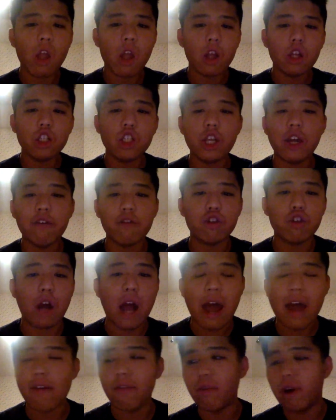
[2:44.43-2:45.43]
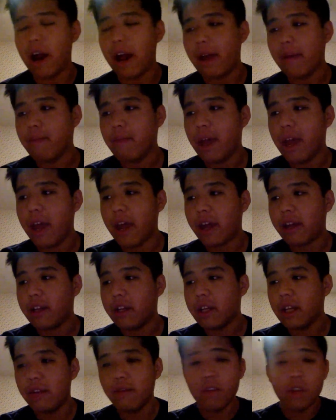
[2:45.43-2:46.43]
shift drive, right? And
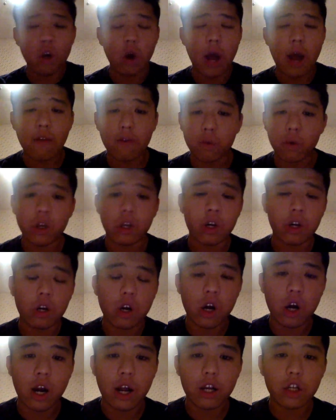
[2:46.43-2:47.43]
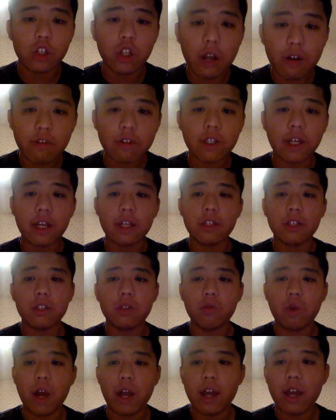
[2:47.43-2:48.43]
even though everyone in our car had a driver's license,
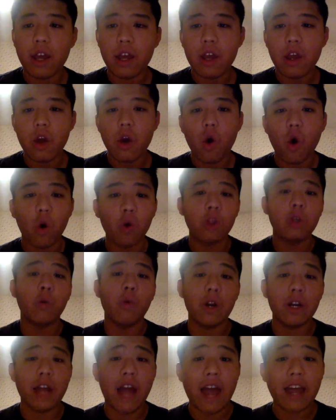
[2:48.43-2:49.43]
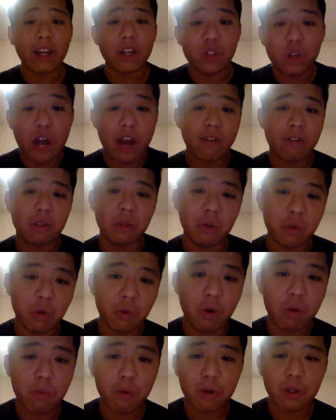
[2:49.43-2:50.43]
right, only one guy could drive because only
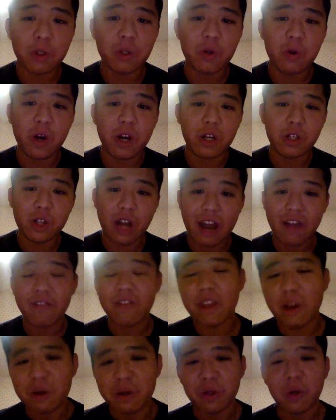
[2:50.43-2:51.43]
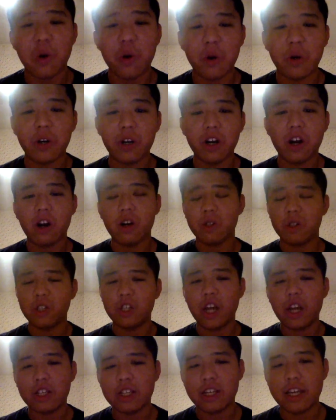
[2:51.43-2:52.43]
one person knew how to drive, and that was the owner of the car. So
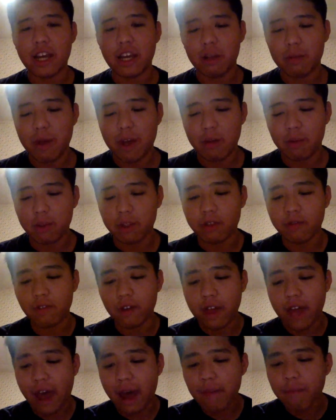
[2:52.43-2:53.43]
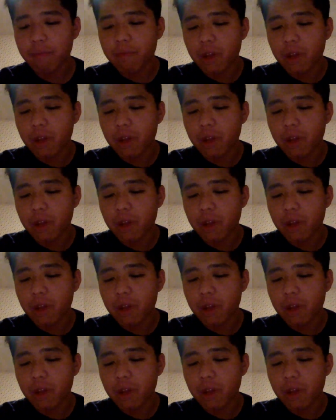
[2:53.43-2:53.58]
shout out to Caleb Hamilton for that.